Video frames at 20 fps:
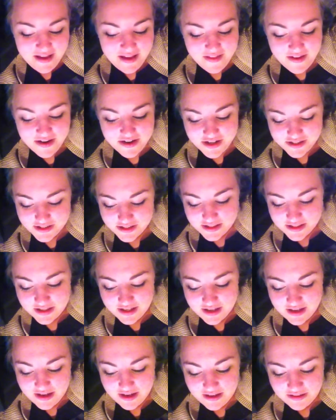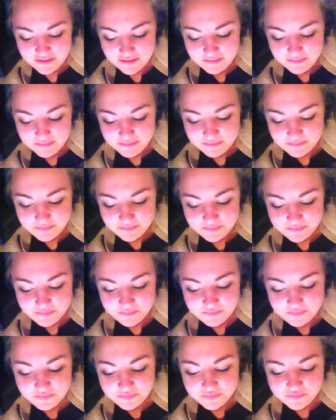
they're just gonna. Oh my god! Look at this one.